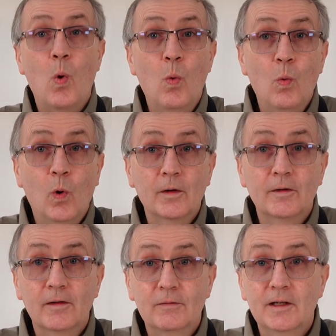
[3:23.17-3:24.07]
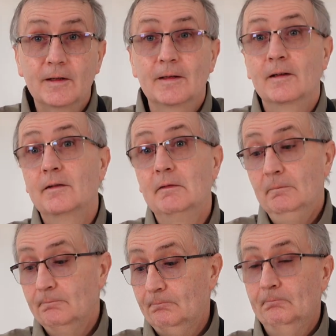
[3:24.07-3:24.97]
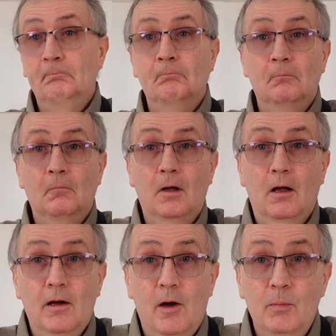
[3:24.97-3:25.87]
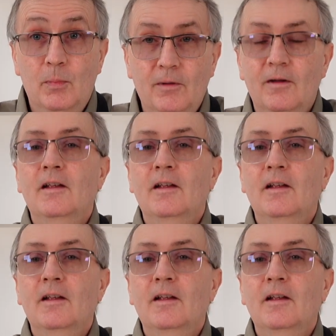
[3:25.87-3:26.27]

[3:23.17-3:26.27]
what I've done. Hmm. I hope.